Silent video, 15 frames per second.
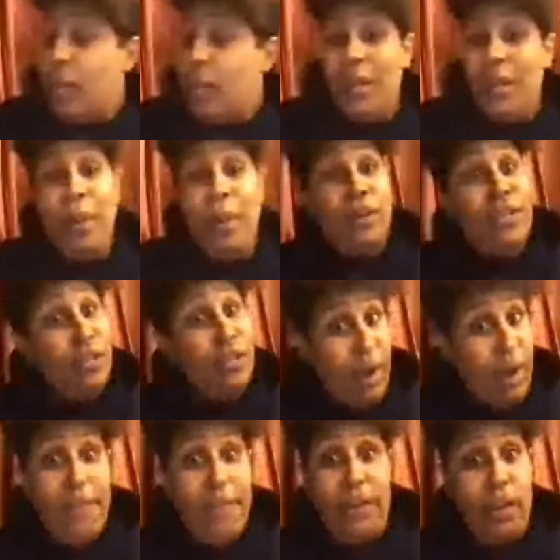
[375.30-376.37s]
the person
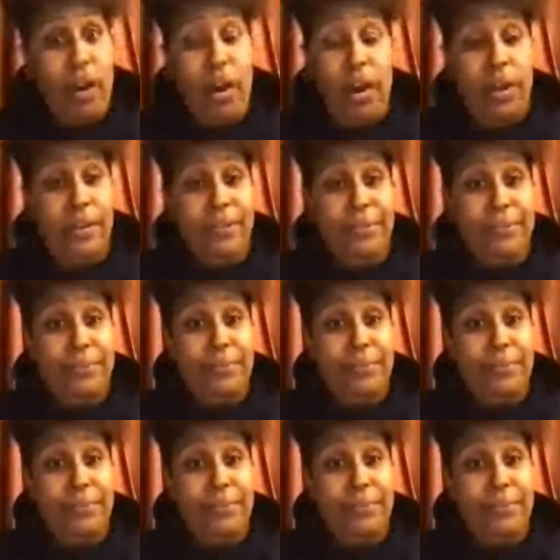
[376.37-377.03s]
driving the car,